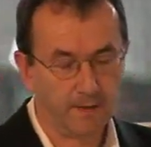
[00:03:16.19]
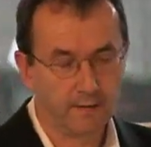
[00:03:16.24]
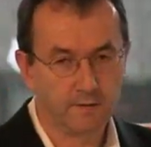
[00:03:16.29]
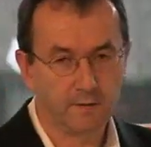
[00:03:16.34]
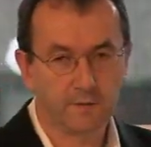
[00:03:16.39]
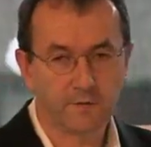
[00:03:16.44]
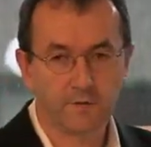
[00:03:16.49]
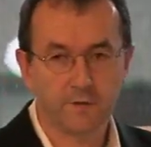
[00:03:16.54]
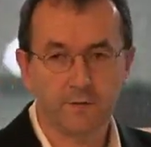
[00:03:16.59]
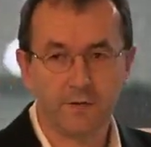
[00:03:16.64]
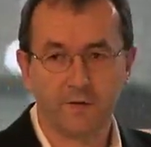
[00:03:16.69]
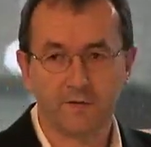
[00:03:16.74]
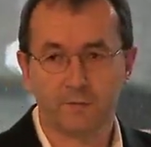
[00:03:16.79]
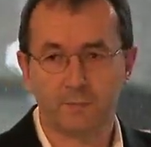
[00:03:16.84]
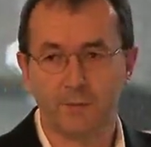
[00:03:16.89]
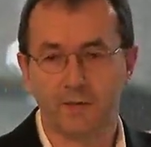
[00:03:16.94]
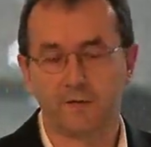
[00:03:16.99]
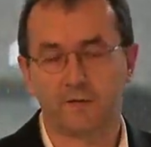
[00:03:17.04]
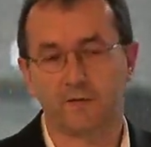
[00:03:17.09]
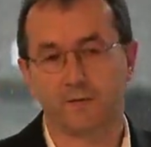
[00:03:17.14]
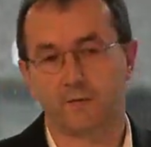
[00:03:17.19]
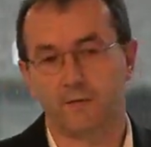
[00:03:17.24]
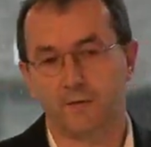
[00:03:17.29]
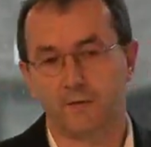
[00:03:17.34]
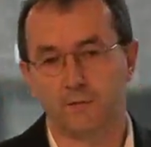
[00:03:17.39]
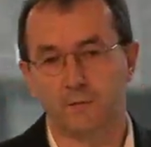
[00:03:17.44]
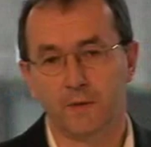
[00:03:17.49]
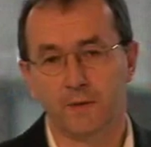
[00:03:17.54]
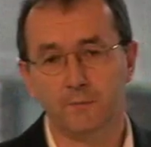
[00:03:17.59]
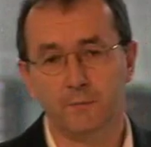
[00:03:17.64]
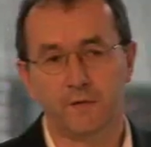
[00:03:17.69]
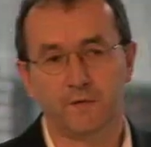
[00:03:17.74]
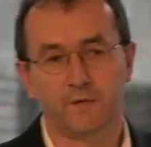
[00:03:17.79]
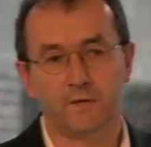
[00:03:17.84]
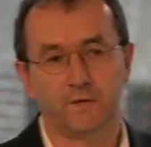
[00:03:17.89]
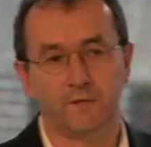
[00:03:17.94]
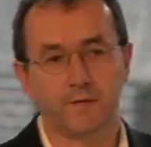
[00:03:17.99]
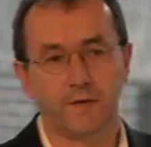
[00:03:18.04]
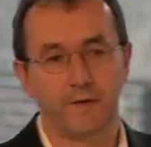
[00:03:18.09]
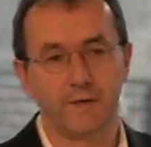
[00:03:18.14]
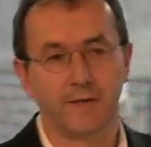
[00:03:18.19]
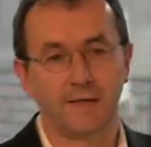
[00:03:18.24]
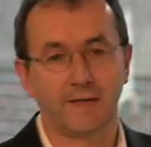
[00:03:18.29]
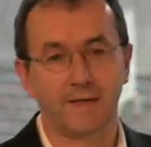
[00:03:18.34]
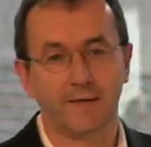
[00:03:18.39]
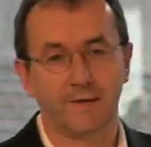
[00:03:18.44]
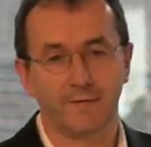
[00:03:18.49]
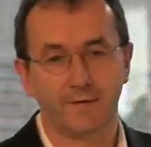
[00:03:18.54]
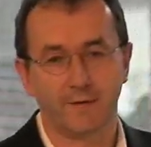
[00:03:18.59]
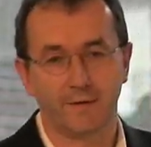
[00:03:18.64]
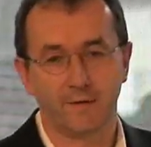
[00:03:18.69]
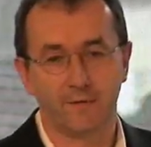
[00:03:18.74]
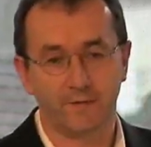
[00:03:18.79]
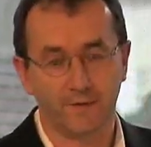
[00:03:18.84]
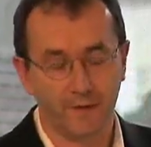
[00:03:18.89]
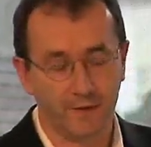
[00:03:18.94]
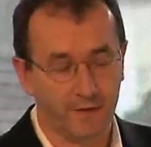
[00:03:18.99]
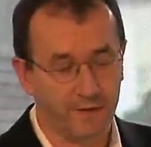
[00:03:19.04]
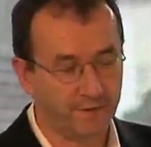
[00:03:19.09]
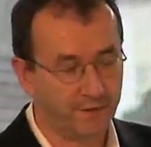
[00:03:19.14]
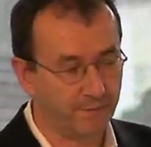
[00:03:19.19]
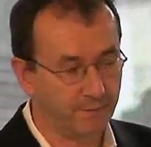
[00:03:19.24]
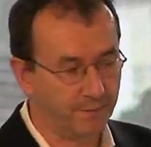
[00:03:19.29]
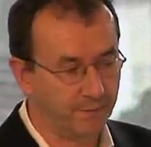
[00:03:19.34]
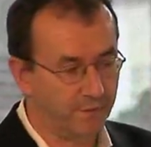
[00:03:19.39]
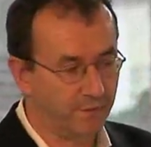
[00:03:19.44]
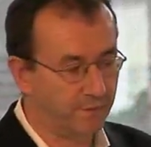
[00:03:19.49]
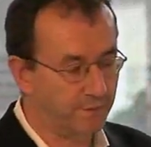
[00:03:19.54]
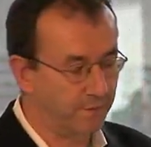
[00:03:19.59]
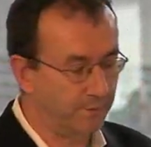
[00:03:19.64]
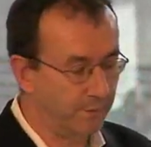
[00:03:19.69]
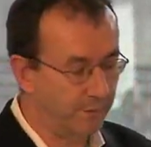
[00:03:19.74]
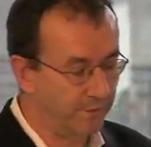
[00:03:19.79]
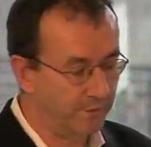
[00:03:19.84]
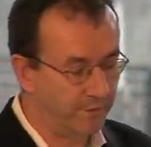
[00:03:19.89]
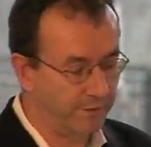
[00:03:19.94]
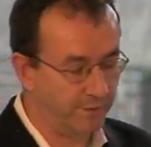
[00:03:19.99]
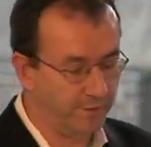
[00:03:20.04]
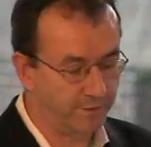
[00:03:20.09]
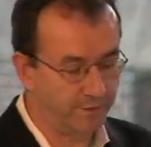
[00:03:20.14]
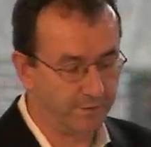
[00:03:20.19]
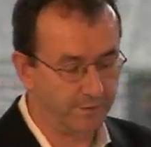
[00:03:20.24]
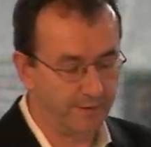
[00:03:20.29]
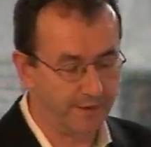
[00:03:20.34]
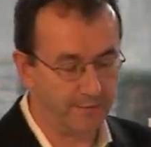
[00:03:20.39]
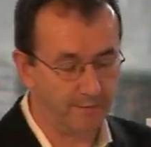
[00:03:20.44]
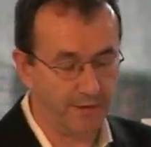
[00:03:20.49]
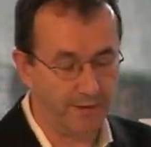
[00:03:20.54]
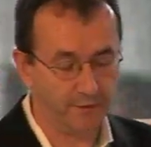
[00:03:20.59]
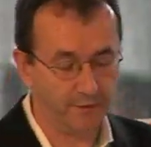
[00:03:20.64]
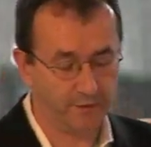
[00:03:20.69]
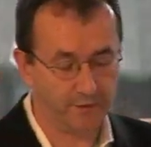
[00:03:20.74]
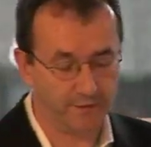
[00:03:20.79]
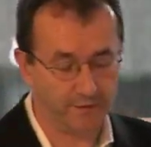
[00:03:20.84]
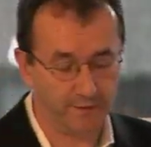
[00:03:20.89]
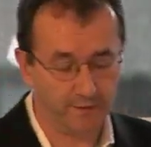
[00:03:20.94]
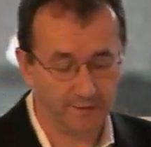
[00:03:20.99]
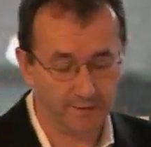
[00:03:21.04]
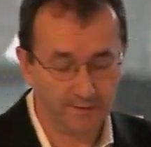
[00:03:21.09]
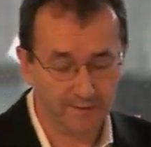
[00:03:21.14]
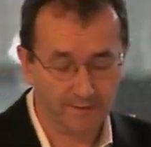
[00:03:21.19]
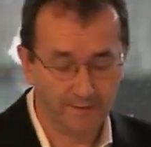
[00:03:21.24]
There are two aspects to this. One which is very clear and overt, and which Joe's already mentioned,